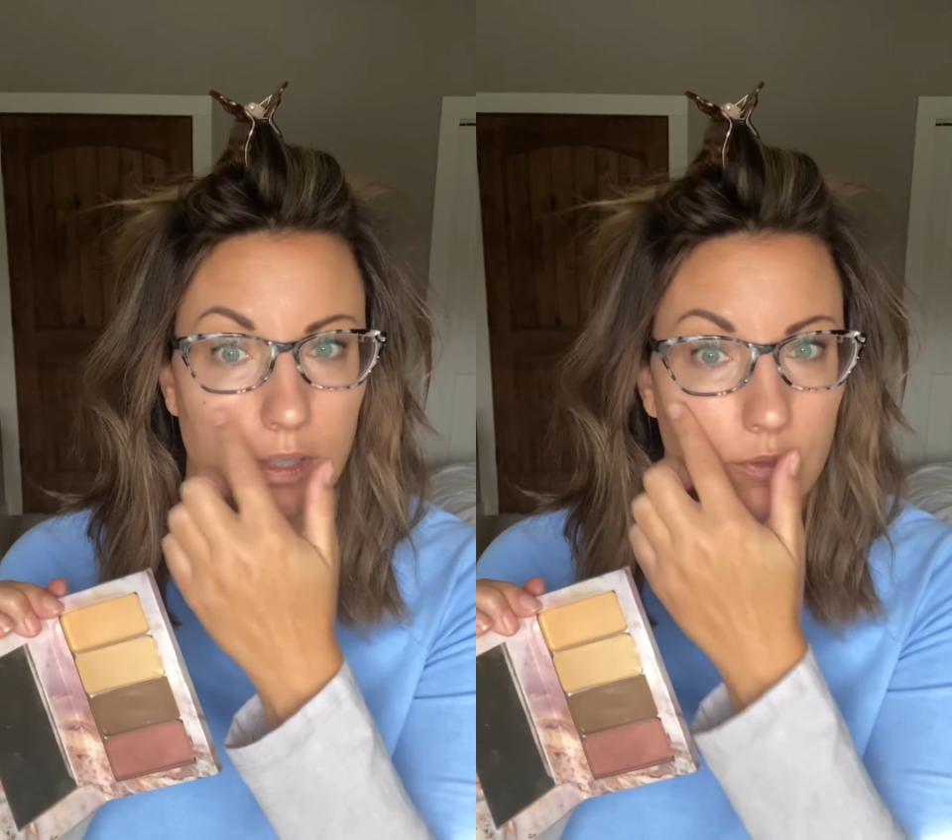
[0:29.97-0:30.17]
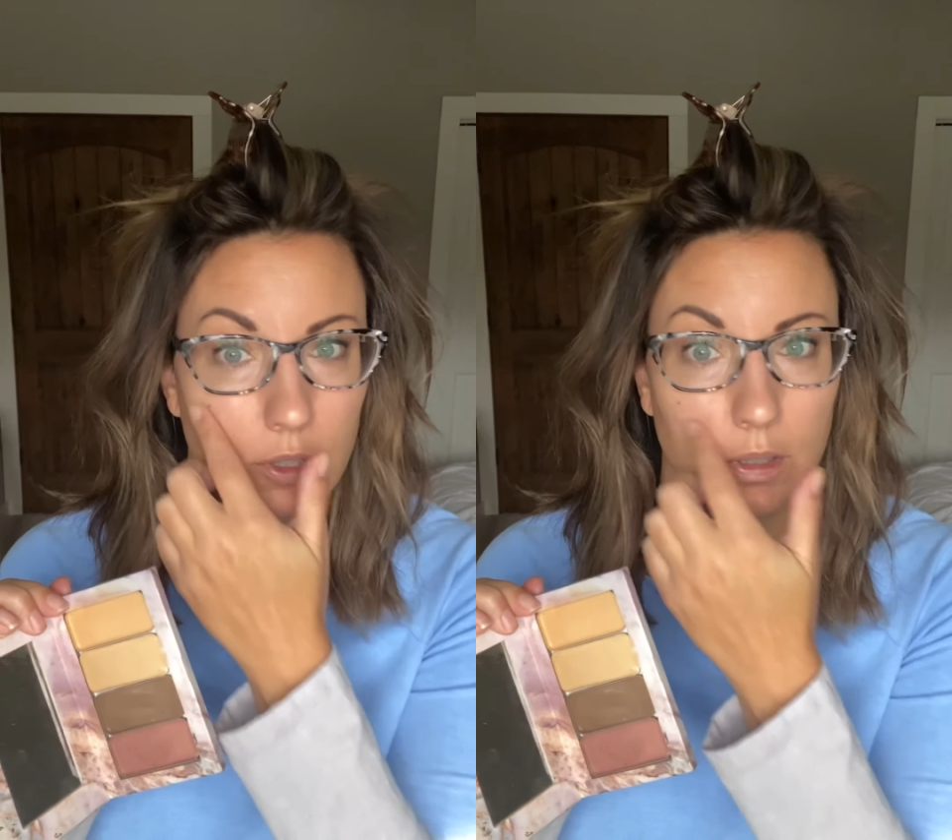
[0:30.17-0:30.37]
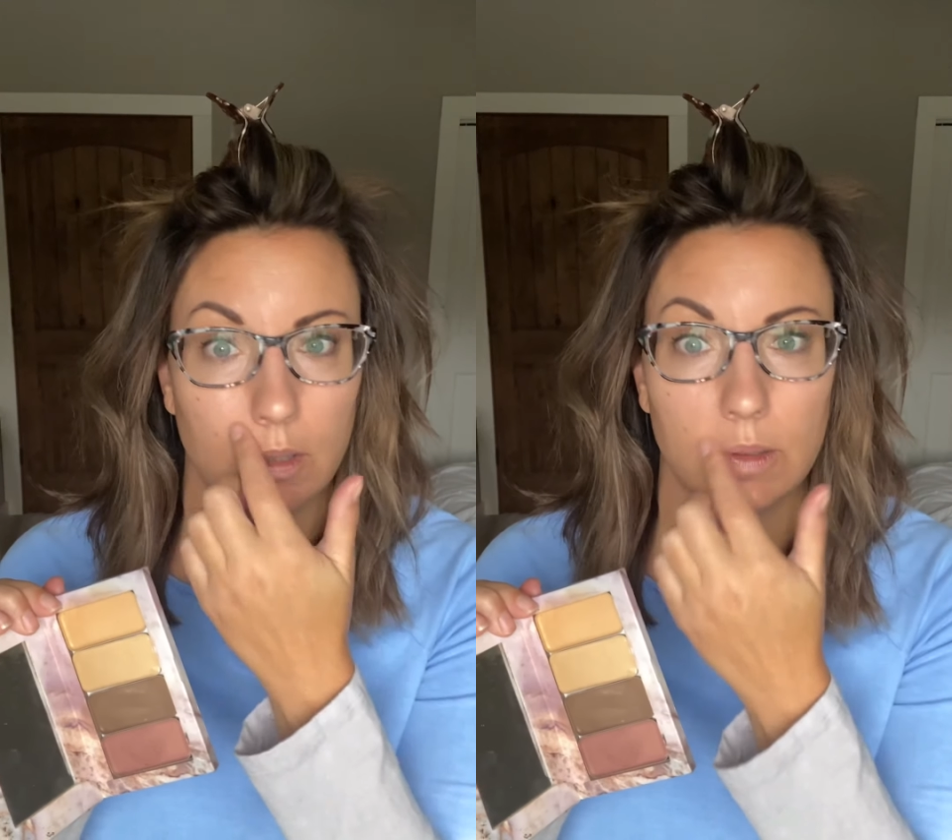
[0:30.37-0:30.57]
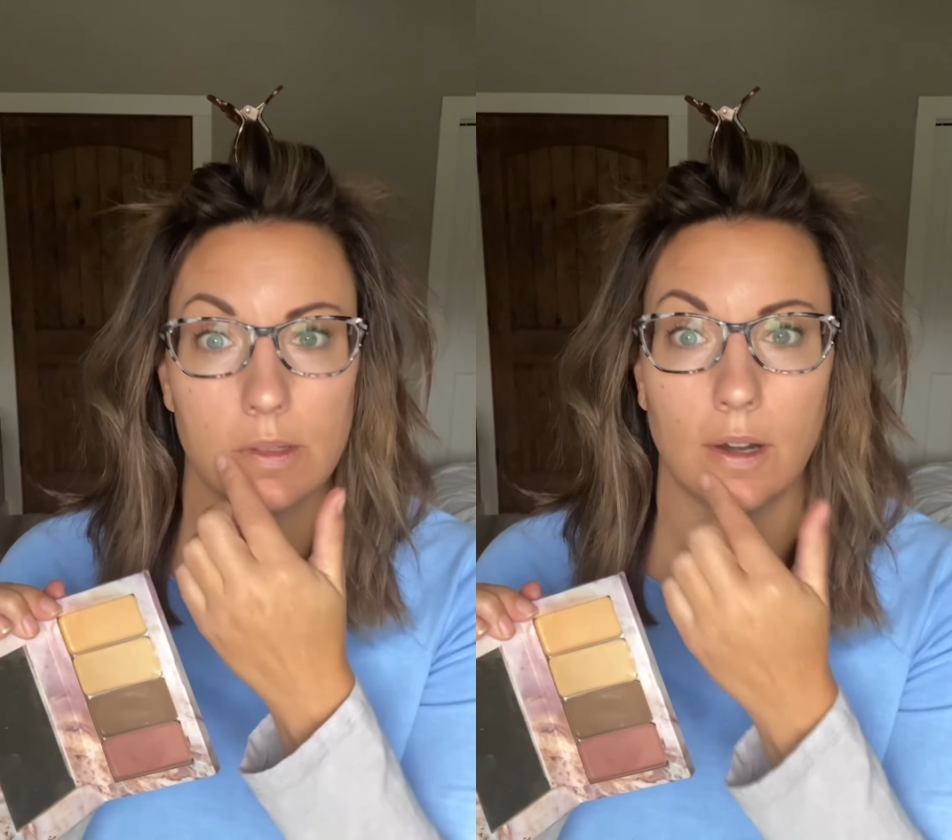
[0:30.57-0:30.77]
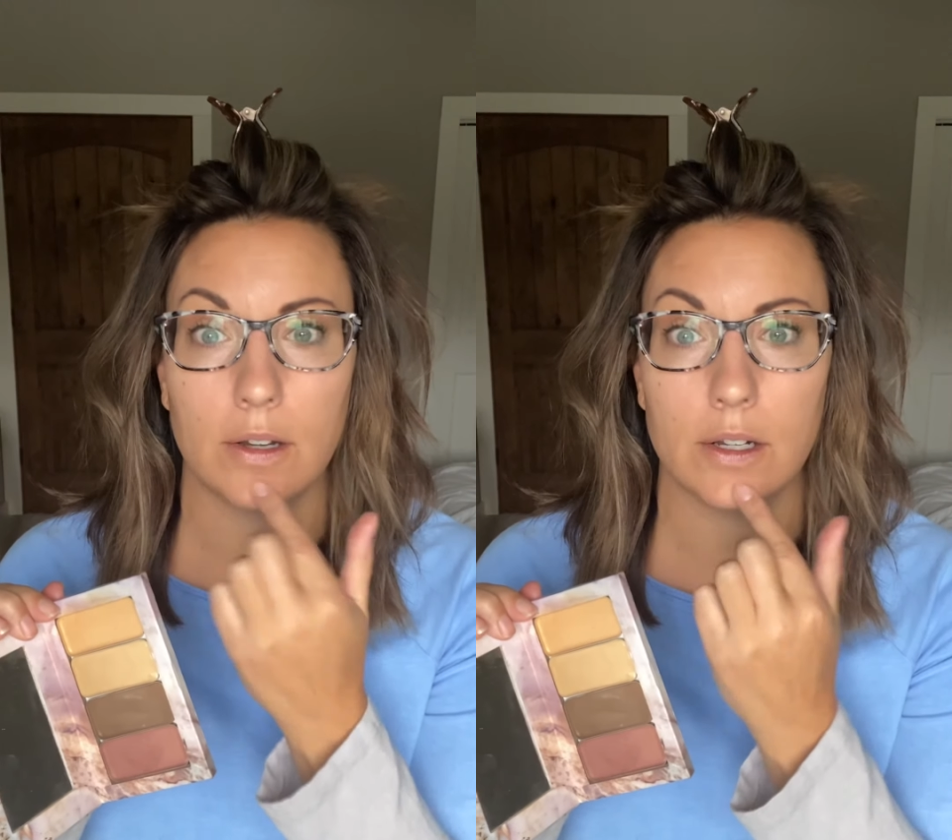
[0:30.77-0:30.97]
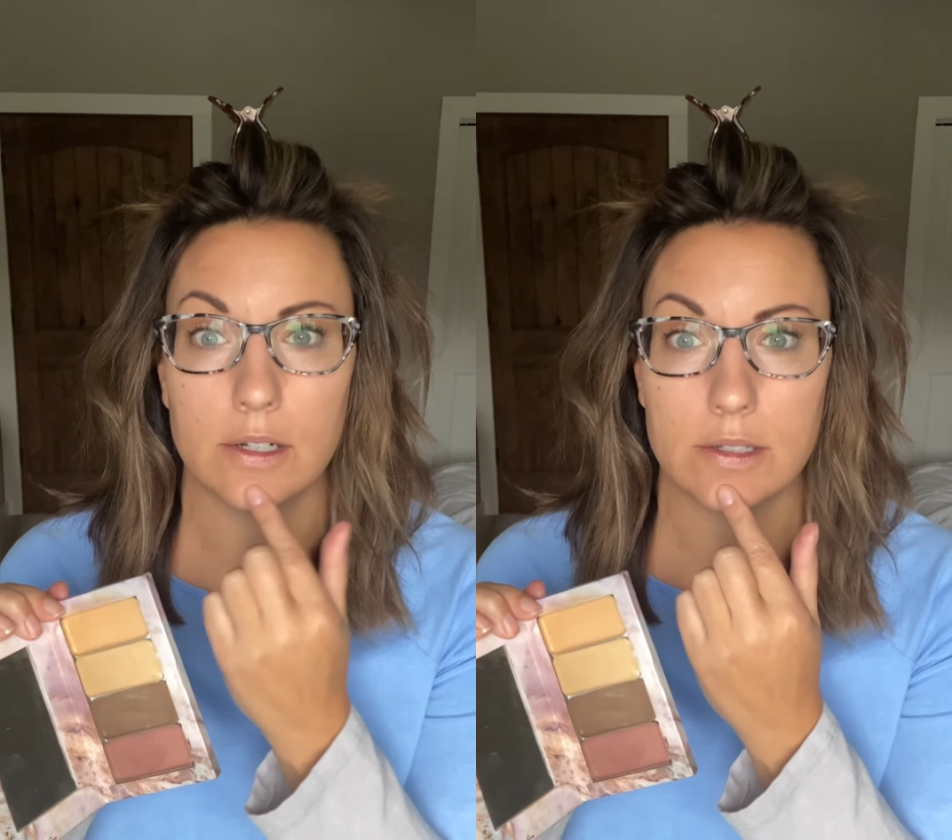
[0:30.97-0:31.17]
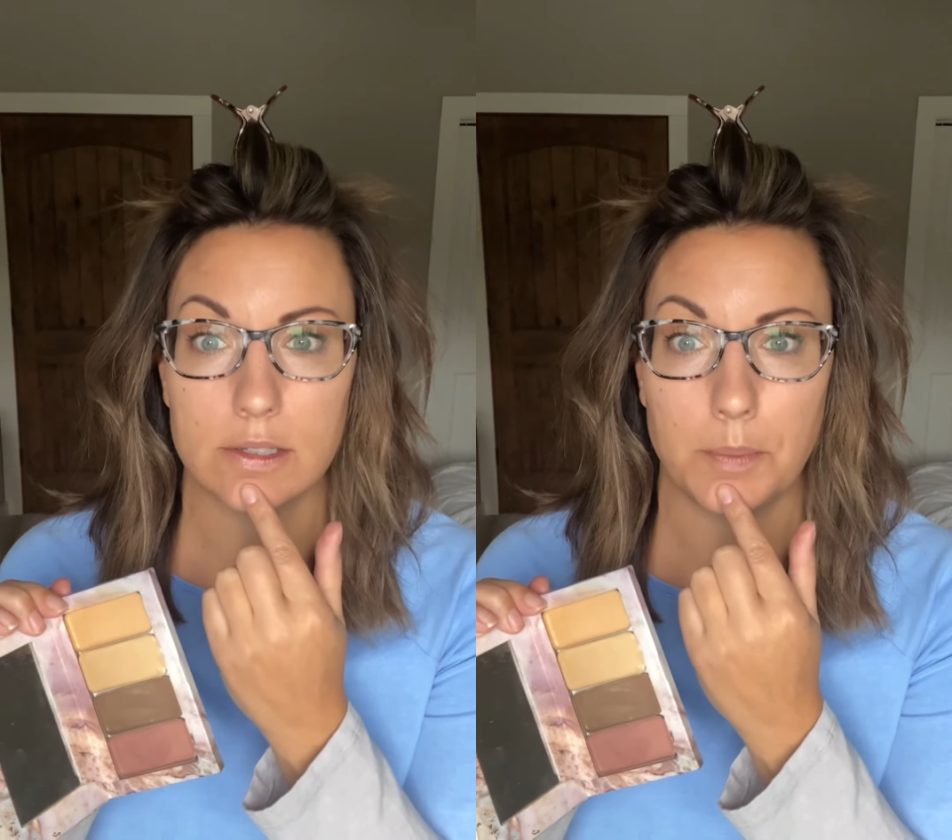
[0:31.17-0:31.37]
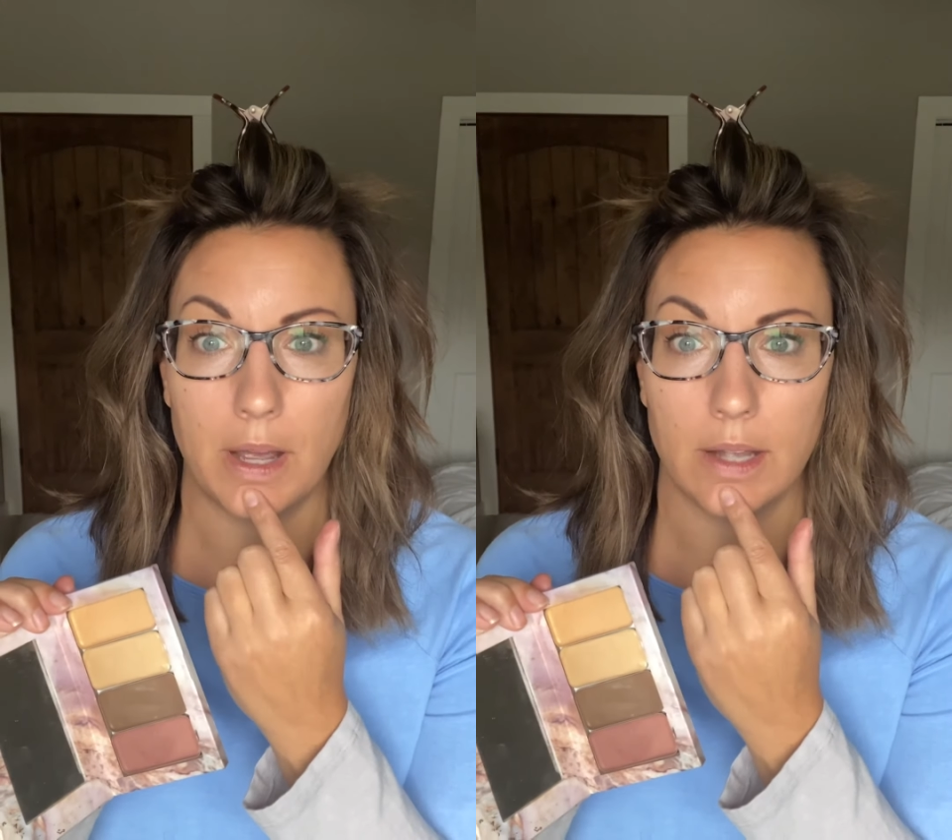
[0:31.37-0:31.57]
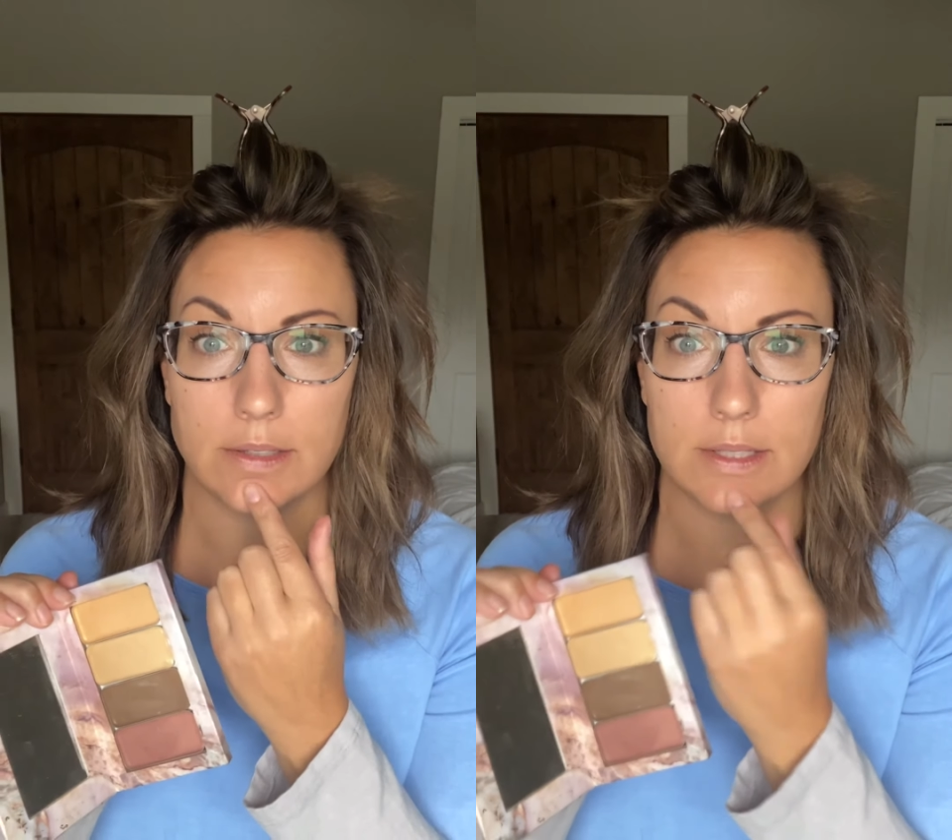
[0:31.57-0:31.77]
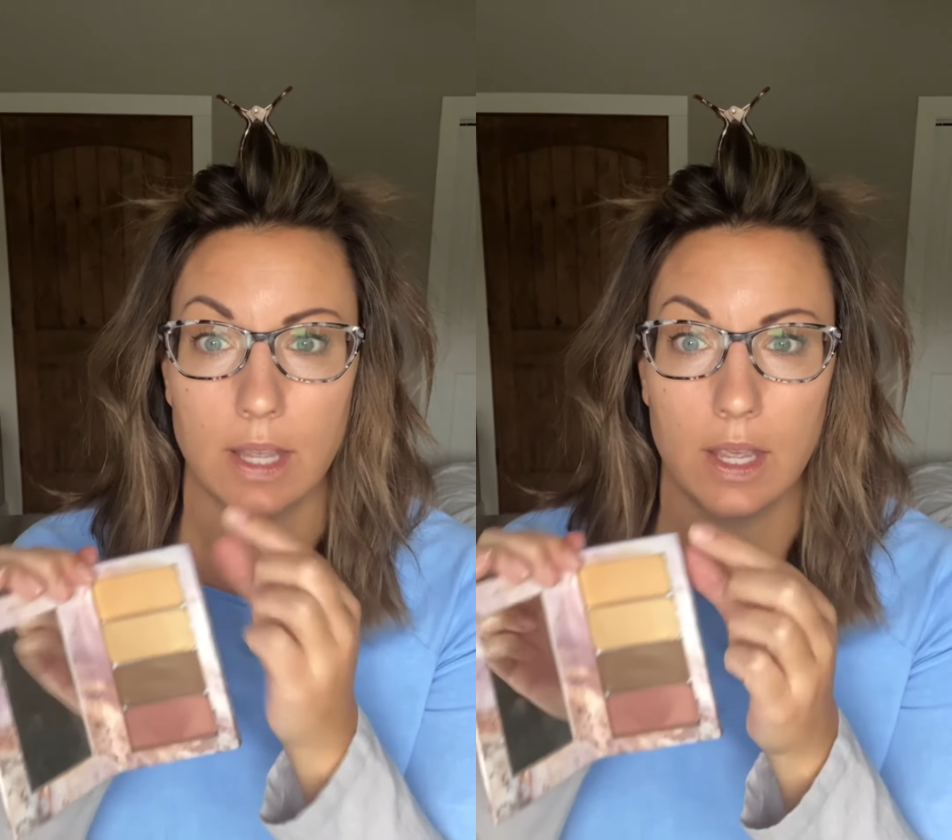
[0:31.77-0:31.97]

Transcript: if you're a little darker in spots,